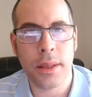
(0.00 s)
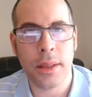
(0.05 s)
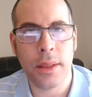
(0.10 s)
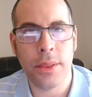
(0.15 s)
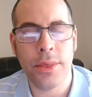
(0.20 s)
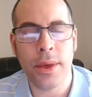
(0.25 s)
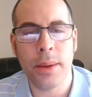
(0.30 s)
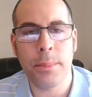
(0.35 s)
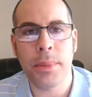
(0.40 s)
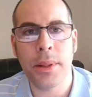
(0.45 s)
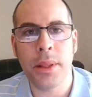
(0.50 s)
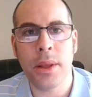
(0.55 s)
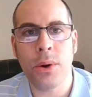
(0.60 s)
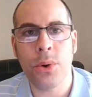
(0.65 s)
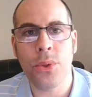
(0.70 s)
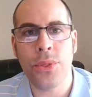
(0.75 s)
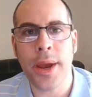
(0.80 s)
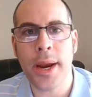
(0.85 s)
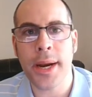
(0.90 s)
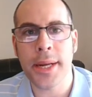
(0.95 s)
Then
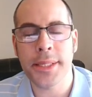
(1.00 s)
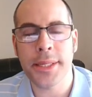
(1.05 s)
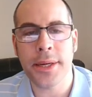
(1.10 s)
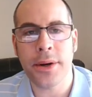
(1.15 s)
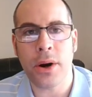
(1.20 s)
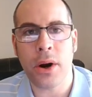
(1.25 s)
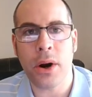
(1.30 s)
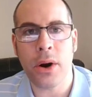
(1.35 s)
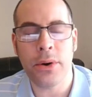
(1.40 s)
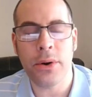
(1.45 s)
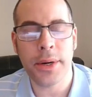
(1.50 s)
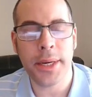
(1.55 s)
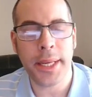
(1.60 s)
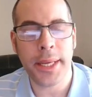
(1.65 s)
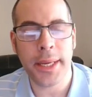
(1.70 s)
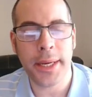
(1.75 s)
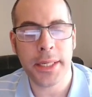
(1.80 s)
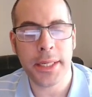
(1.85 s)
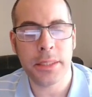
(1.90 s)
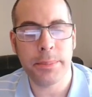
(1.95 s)
below that is their
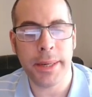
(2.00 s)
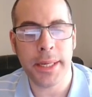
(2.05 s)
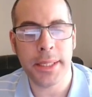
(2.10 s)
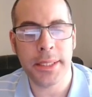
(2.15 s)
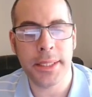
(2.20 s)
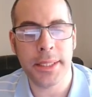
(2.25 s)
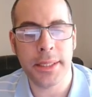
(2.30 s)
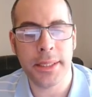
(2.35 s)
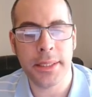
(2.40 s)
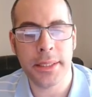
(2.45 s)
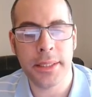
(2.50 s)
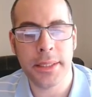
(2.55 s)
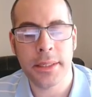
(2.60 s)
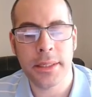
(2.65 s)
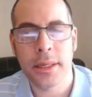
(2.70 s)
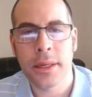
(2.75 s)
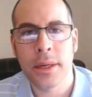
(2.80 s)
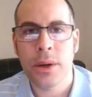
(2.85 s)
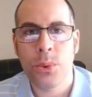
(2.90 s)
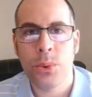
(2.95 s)
R&D expenses,